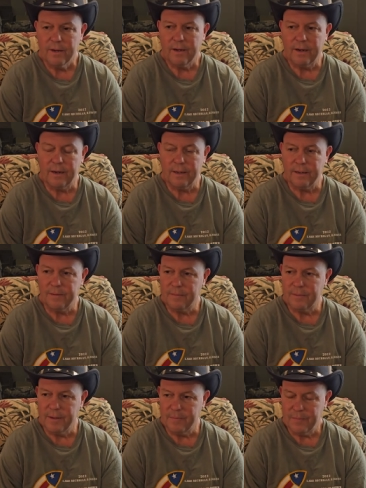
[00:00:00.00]

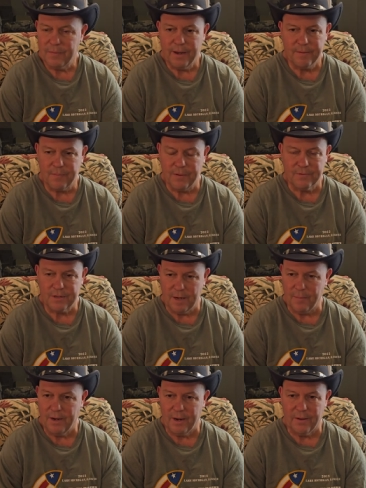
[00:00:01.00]
they
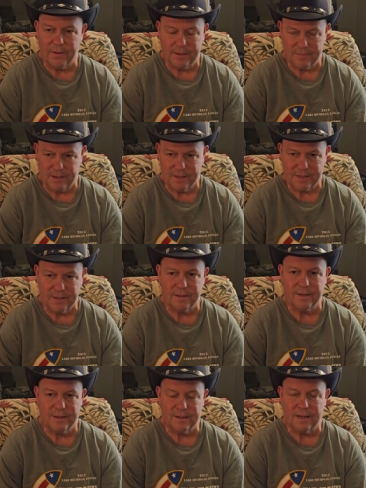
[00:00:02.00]
said
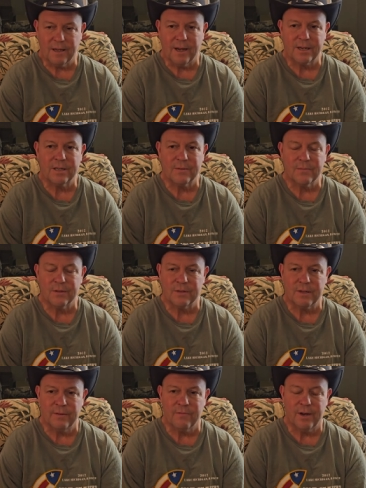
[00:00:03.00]
that his election
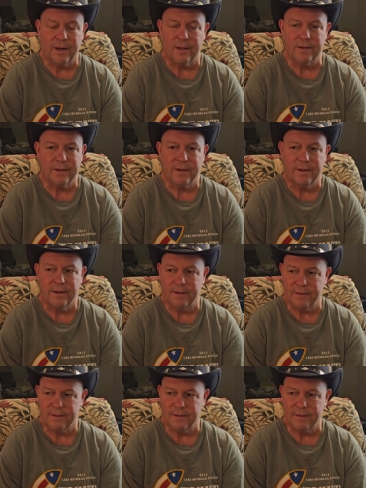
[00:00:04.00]
was invalidated,